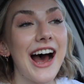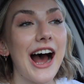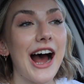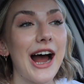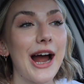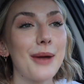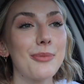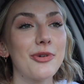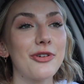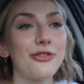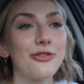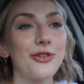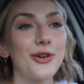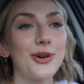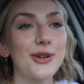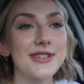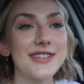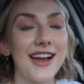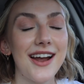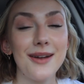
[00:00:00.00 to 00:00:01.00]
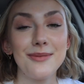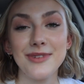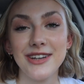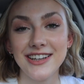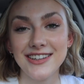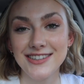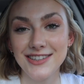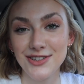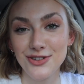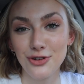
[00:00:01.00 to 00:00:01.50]
I'm a full-time
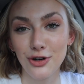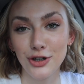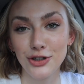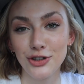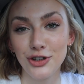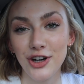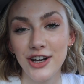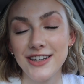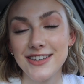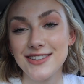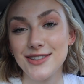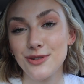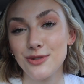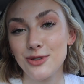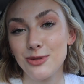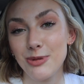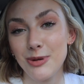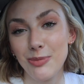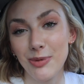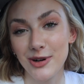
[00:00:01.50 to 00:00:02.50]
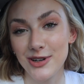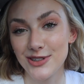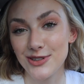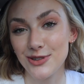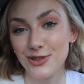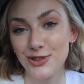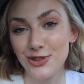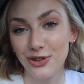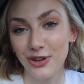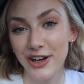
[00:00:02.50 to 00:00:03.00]
dance instructor and soon to be
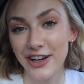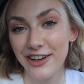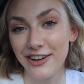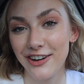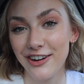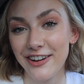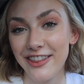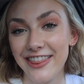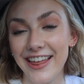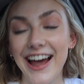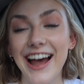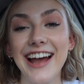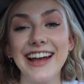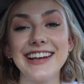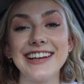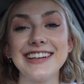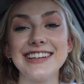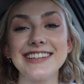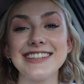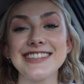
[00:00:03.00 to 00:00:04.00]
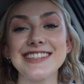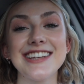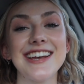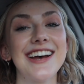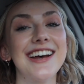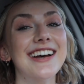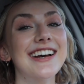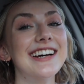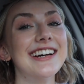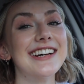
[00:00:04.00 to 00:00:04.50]
personal trainer. That is
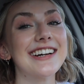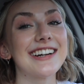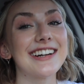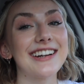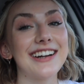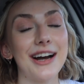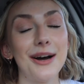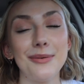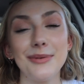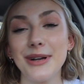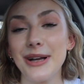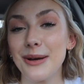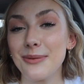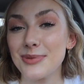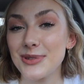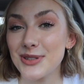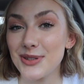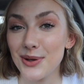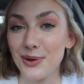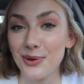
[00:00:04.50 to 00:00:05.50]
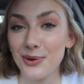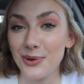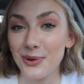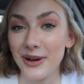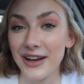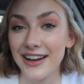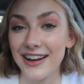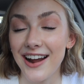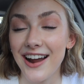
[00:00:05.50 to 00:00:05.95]
coming up so quick.